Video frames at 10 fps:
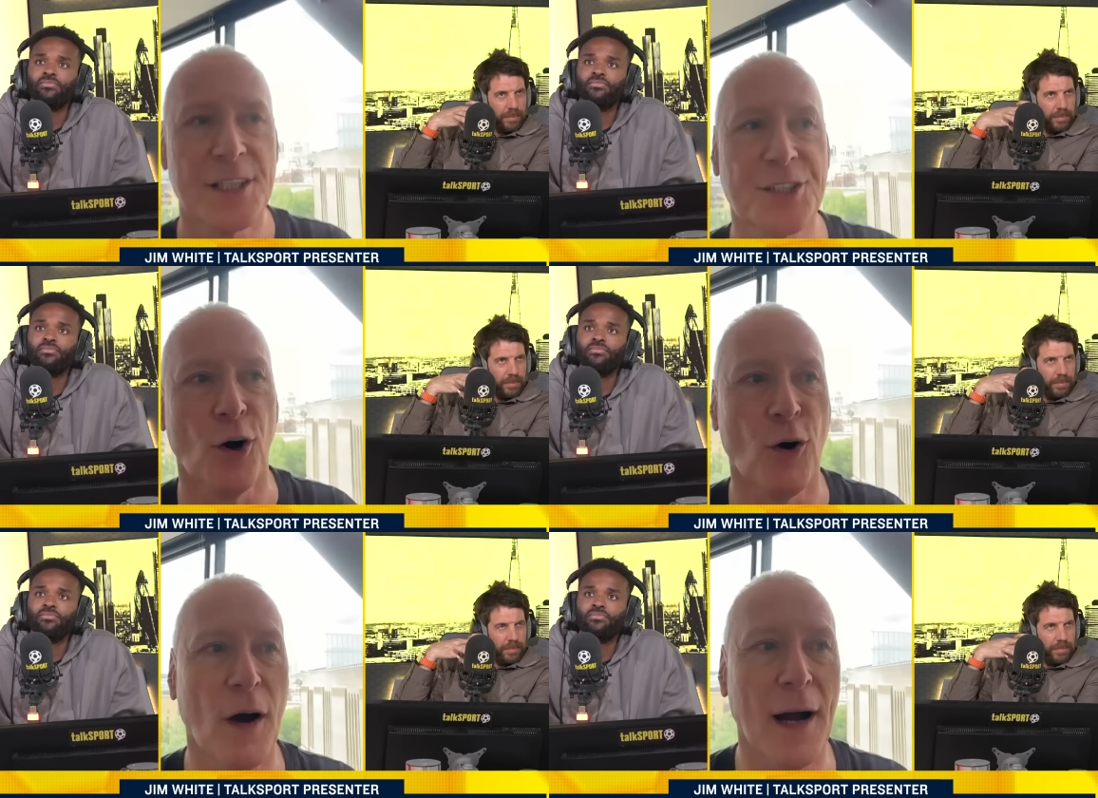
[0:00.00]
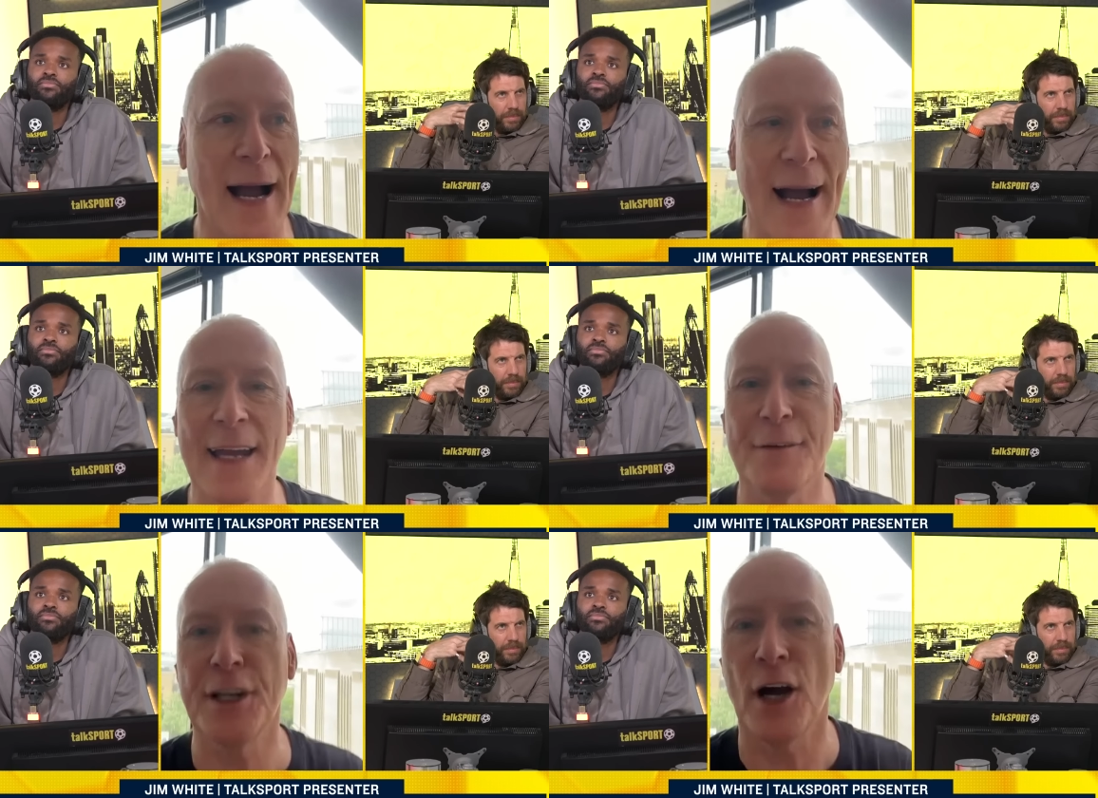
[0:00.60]
Speaker 1: So
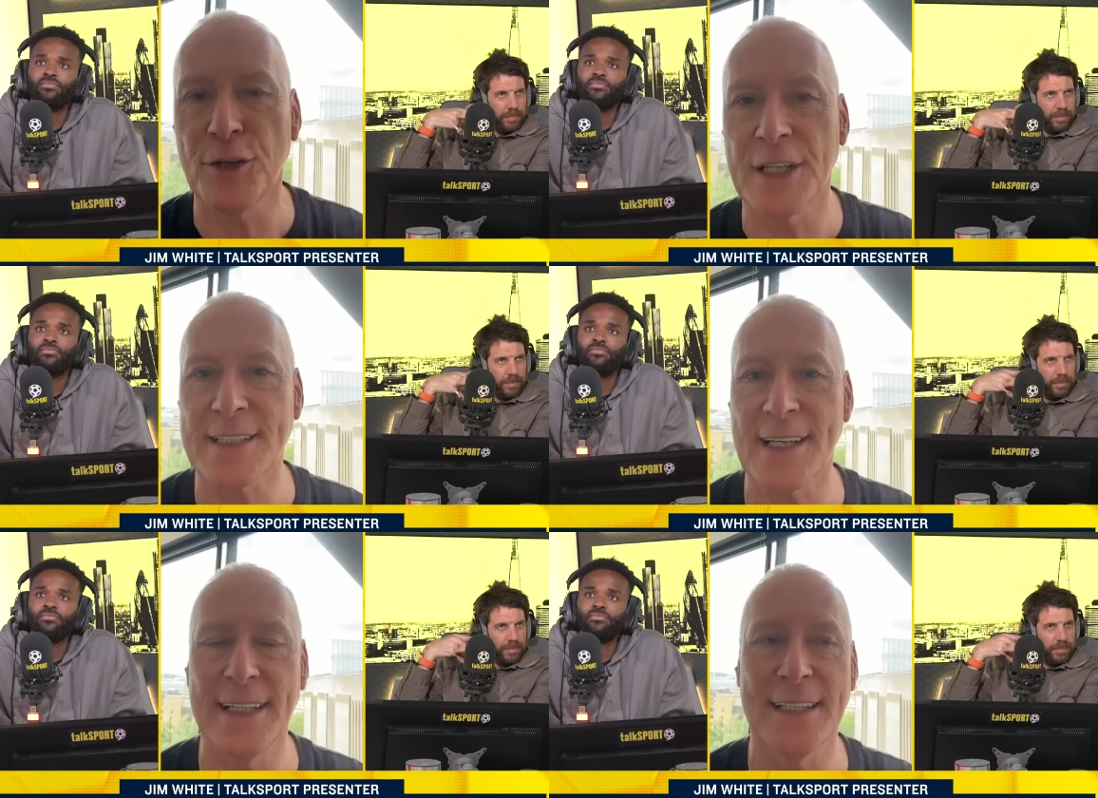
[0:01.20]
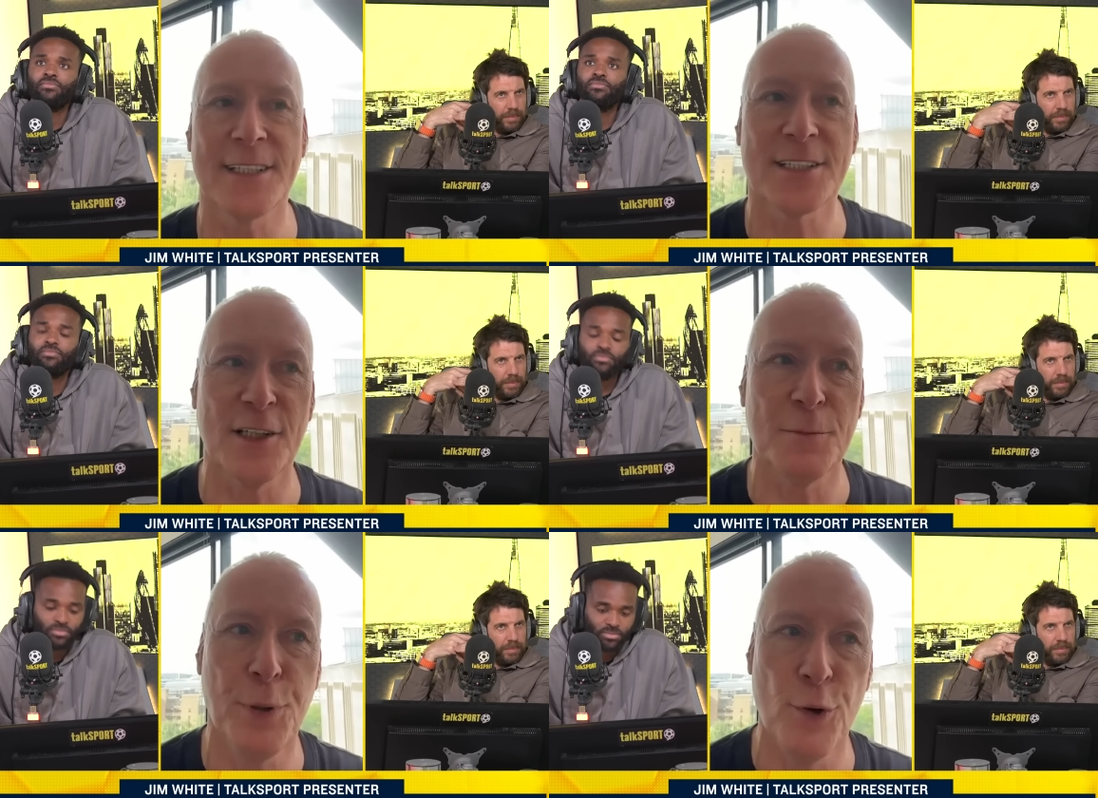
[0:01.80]
I have now decided
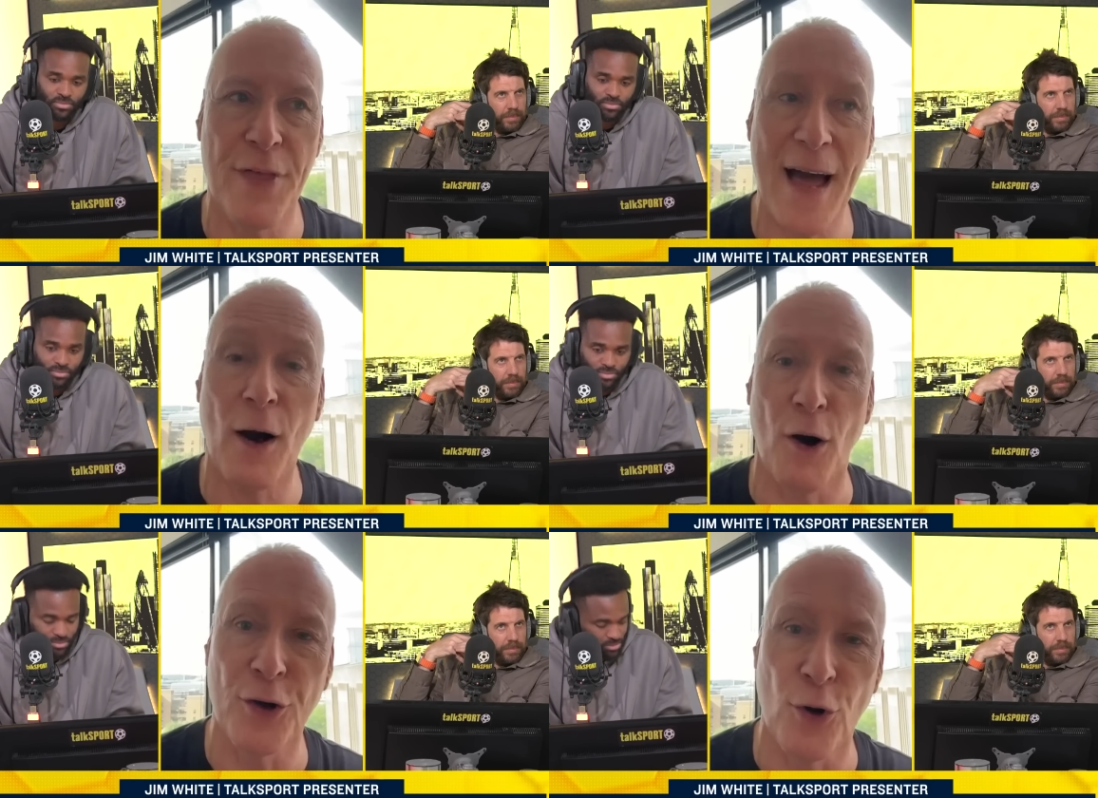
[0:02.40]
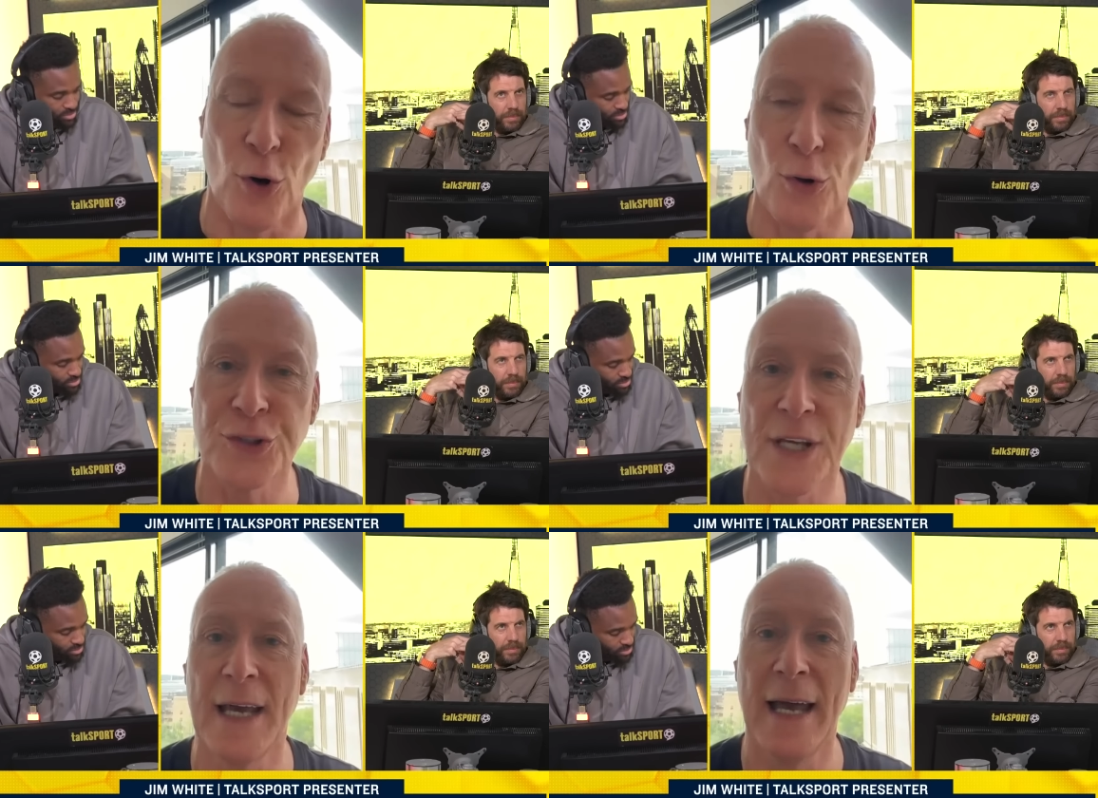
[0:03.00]
to put that on hold.